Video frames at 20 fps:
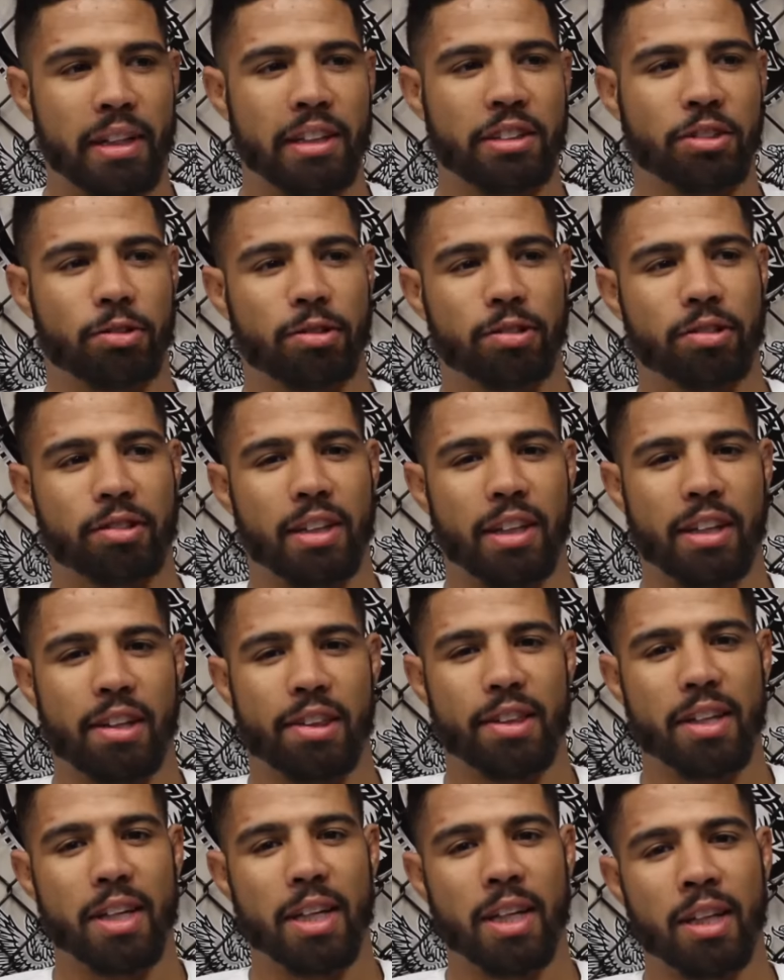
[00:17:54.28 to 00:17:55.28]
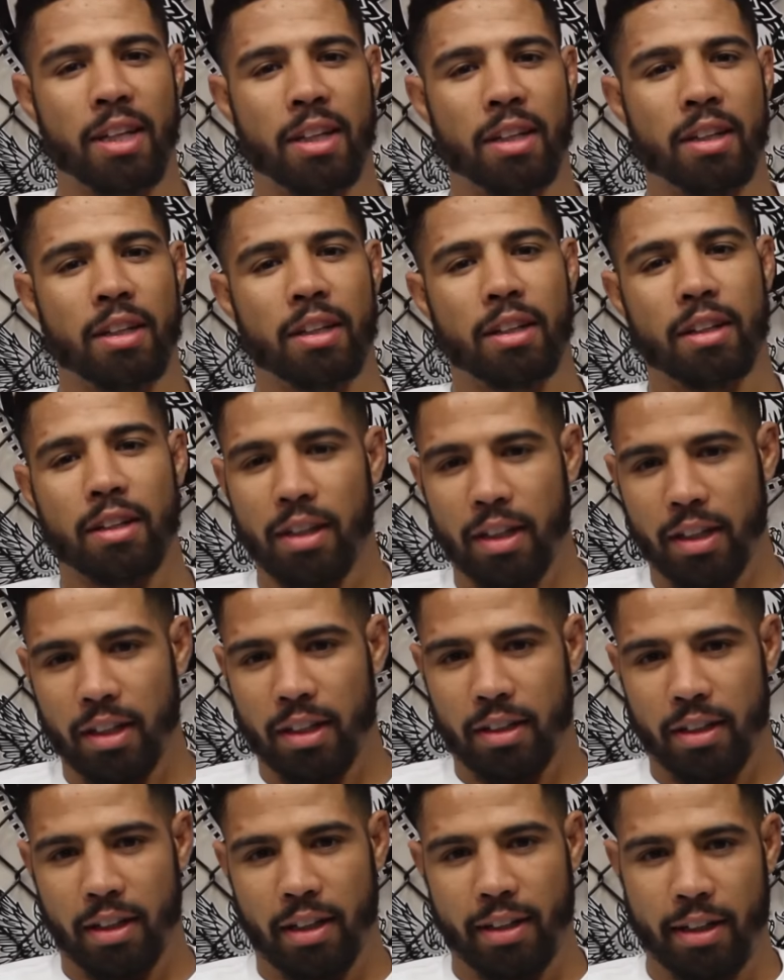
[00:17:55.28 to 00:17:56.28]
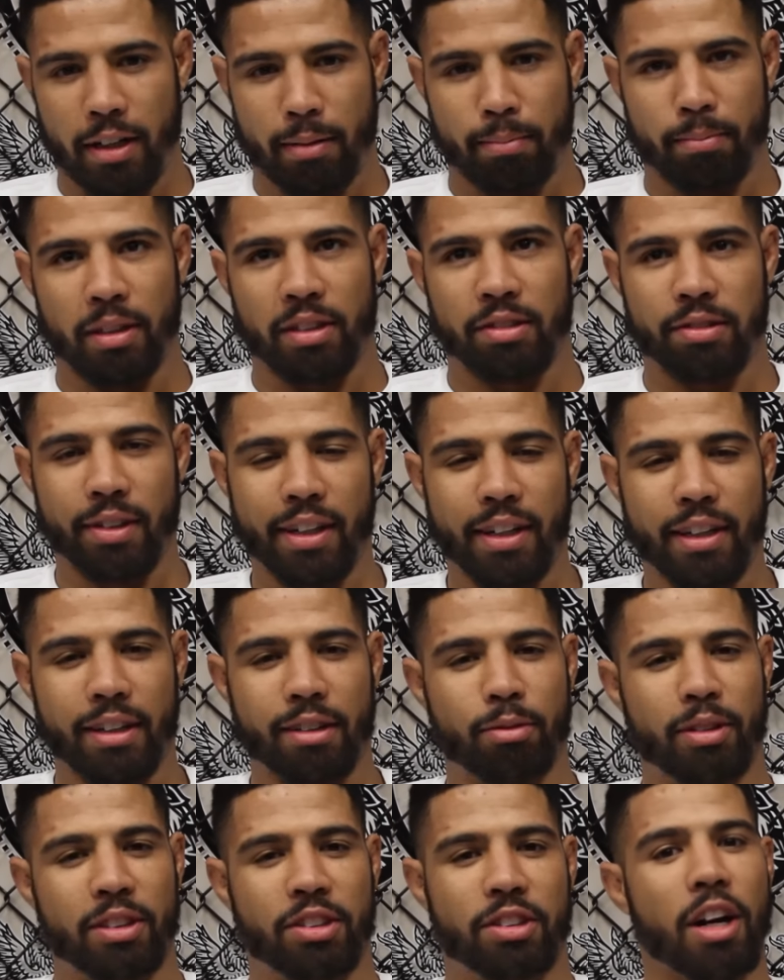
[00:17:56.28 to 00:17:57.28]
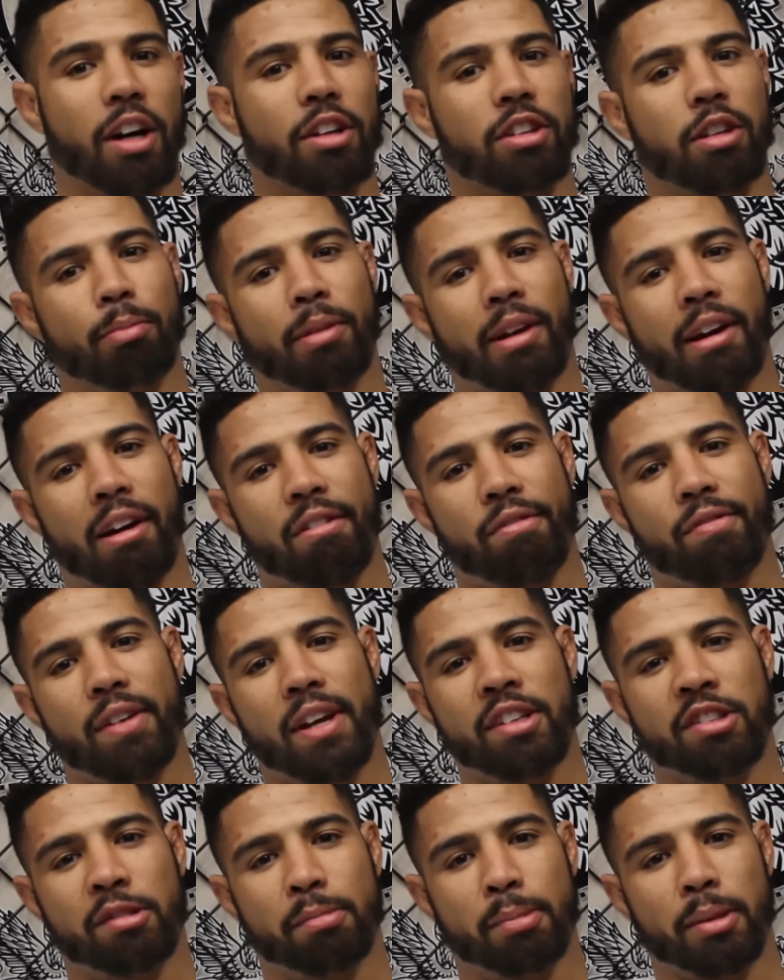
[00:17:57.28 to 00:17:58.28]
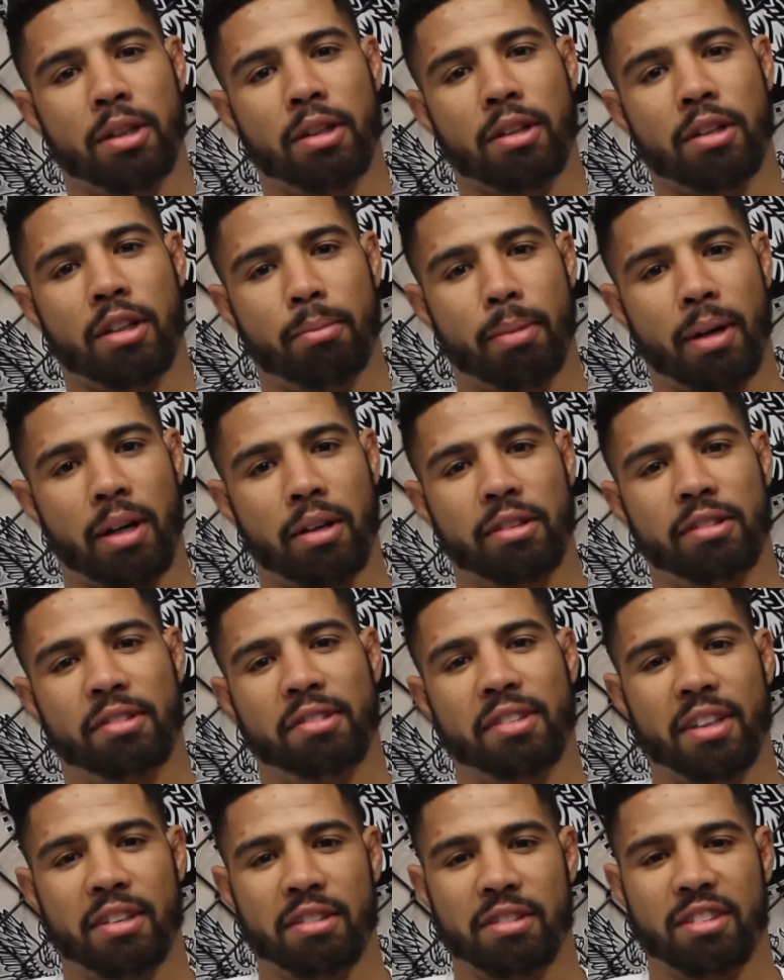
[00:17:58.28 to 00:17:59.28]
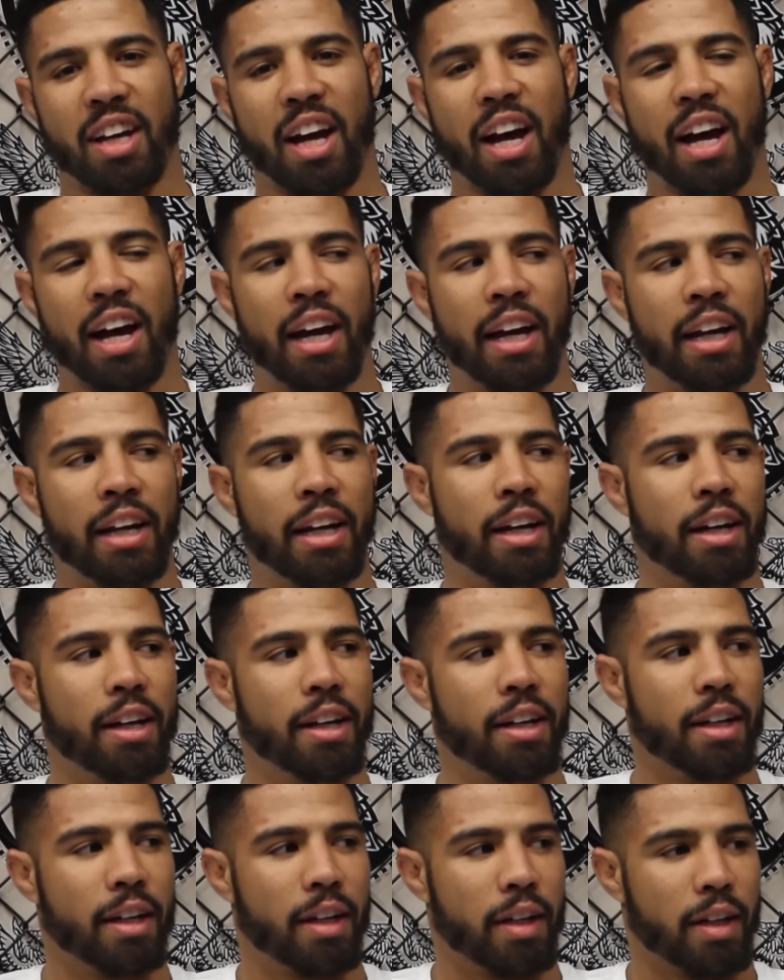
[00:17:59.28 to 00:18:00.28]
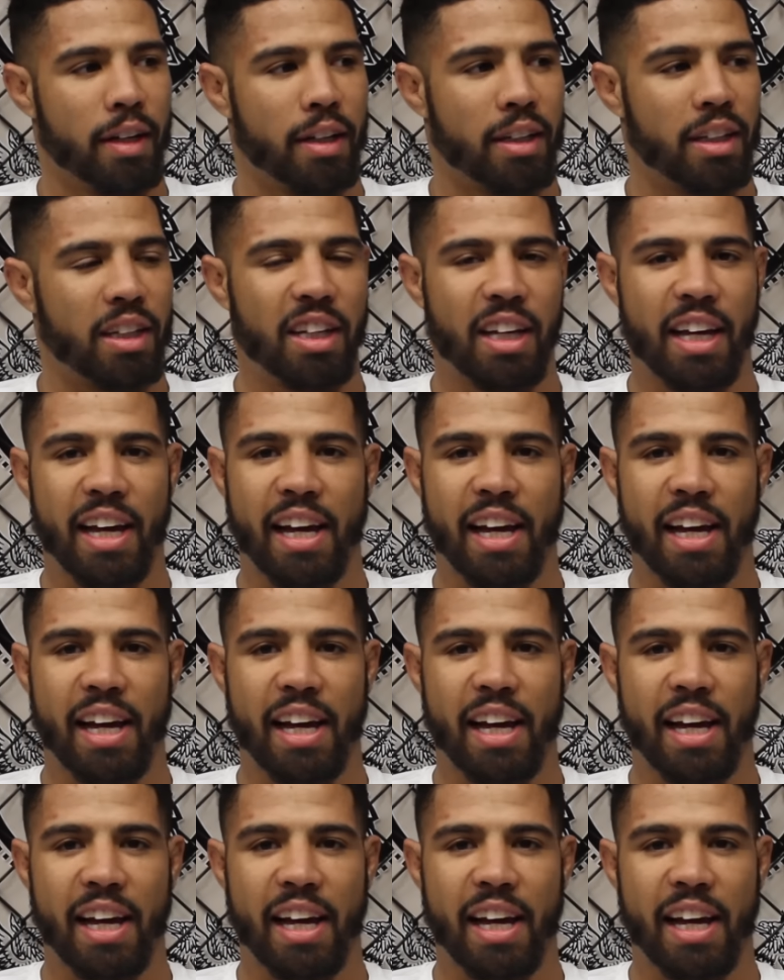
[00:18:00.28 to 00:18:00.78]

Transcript: an interesting thing, um, this lady reached out to me on Facebook about her son Ty. He